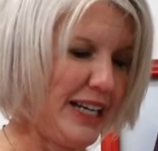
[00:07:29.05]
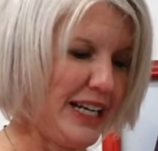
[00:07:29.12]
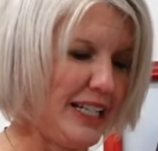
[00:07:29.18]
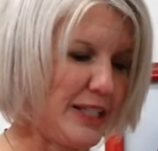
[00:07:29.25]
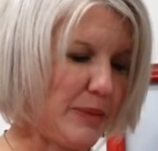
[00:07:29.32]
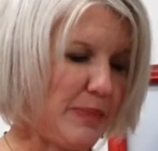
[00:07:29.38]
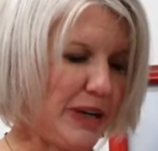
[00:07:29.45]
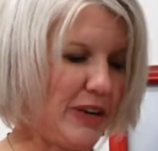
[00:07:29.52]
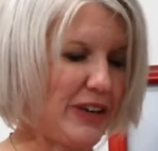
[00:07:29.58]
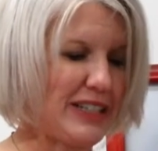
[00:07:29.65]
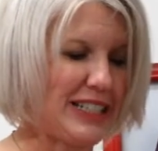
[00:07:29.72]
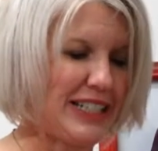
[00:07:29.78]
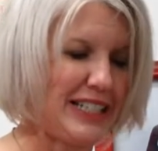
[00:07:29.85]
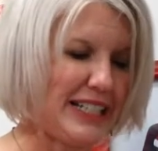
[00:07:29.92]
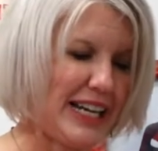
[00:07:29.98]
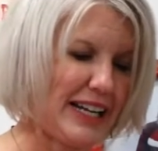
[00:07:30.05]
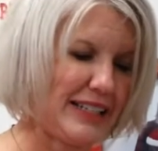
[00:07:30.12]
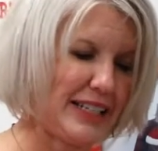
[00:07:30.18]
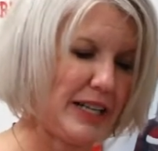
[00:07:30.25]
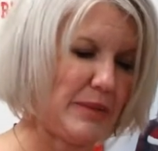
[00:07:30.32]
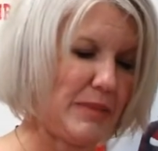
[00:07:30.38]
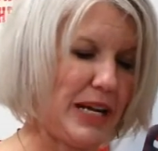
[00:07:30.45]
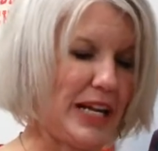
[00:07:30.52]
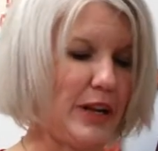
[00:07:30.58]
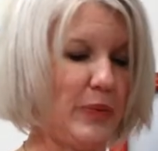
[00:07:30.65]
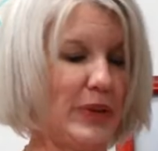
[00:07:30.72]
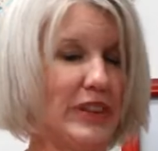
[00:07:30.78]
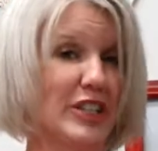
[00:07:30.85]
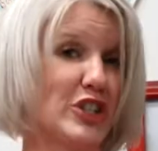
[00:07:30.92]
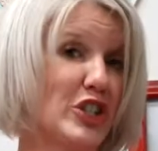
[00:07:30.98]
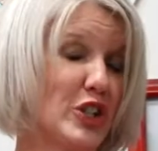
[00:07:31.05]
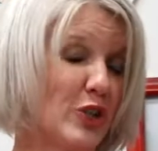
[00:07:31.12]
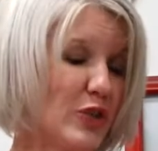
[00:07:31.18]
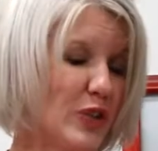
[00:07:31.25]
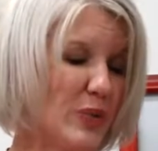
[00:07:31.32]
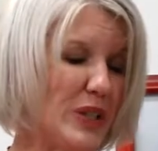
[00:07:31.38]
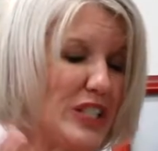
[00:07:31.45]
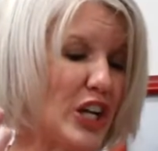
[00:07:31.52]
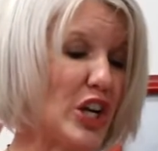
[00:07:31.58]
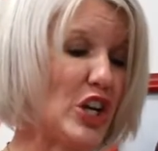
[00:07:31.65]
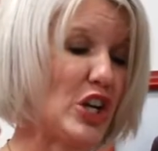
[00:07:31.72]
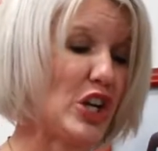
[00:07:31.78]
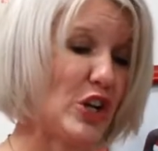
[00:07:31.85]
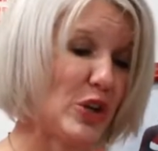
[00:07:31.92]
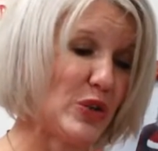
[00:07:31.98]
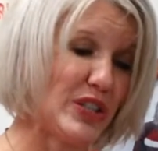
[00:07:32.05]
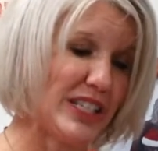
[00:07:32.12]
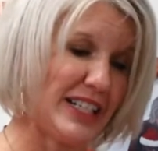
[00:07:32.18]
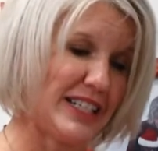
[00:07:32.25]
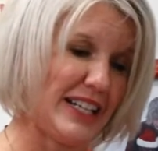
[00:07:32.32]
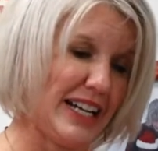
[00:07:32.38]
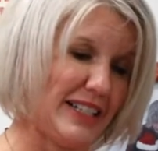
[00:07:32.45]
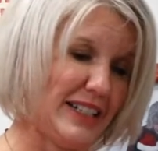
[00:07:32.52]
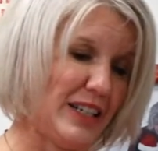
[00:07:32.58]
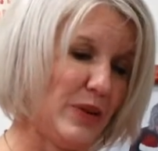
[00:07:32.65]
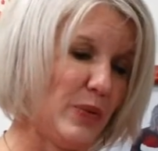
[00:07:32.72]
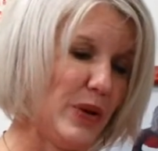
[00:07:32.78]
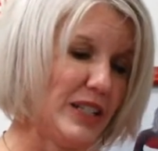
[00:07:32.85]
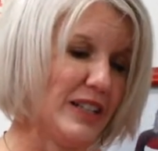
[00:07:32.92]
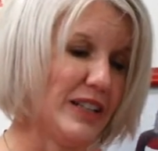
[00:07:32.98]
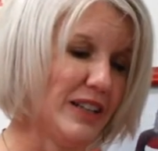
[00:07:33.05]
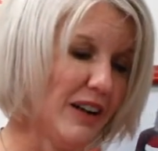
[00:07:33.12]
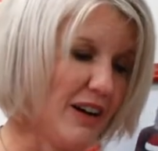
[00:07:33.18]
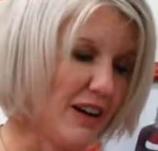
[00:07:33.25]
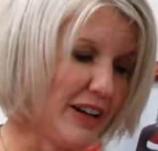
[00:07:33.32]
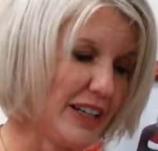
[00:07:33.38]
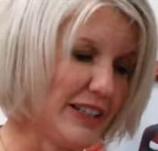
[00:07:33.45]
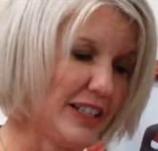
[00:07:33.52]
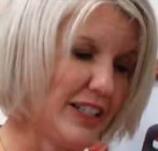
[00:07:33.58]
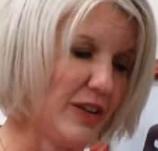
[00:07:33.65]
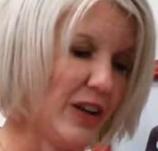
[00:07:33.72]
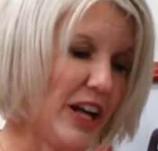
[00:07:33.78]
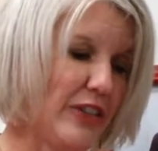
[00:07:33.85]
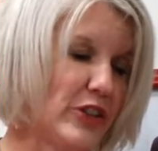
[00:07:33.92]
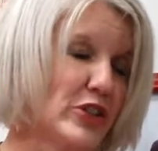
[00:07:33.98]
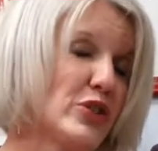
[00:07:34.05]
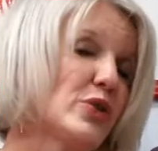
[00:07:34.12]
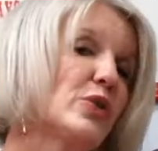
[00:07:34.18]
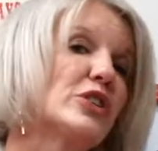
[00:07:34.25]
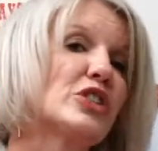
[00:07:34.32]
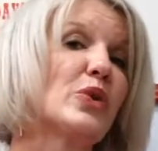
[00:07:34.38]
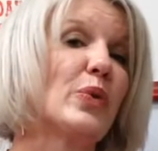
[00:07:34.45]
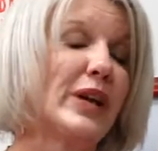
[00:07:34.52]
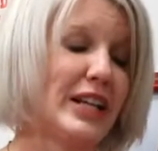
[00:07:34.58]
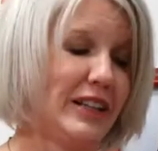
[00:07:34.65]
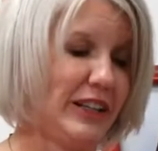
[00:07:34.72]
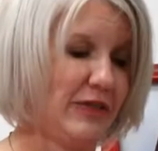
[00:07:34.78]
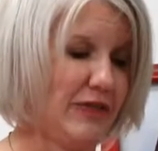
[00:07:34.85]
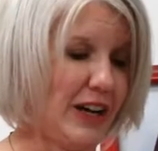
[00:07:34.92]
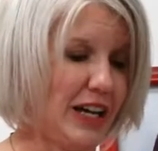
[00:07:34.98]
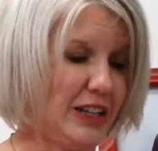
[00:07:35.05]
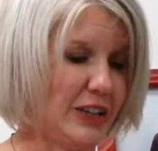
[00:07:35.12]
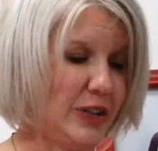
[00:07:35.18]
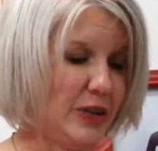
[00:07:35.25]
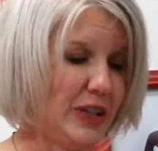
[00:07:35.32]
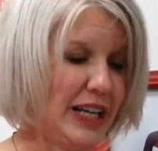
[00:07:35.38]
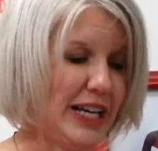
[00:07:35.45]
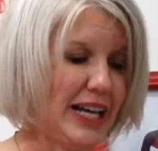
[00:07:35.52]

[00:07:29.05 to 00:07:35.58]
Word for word: His appearance as Santa and meeting with the children was a huge success, and it wasn't long until other stores quickly followed